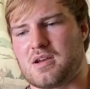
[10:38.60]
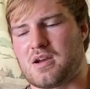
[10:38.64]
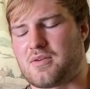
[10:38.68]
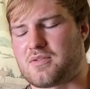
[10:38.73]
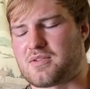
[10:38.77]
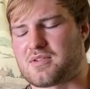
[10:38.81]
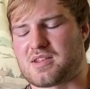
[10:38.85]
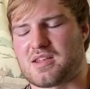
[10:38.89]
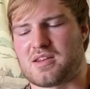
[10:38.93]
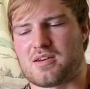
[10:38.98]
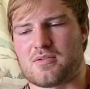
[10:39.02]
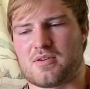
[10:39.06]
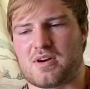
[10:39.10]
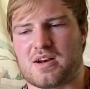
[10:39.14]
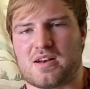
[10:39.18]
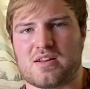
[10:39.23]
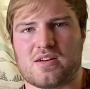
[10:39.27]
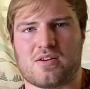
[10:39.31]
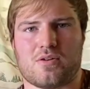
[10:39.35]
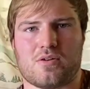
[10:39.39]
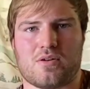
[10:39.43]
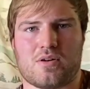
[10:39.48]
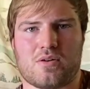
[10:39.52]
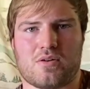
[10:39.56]
was getting ready to
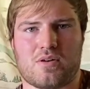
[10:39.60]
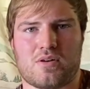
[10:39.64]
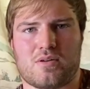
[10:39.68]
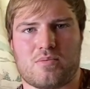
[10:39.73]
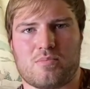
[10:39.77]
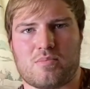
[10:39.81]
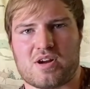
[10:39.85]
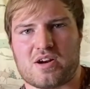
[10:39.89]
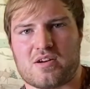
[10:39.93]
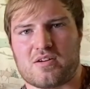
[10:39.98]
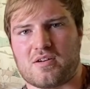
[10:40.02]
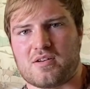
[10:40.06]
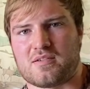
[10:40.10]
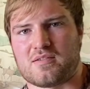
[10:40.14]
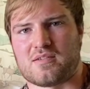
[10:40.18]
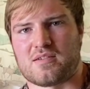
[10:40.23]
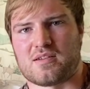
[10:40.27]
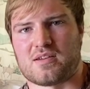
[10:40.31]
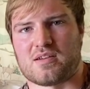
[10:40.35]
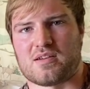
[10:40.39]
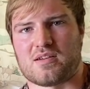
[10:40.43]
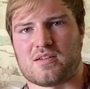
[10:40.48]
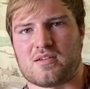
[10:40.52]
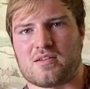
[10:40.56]
go out bear
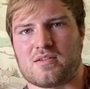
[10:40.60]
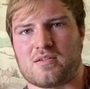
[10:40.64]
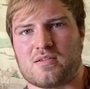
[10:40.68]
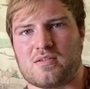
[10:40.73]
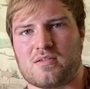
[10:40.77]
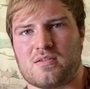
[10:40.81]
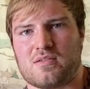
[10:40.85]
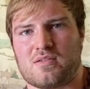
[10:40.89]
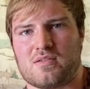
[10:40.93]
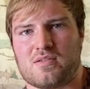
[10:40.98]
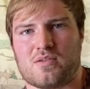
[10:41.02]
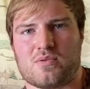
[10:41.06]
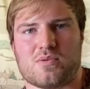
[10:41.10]
hunting, and there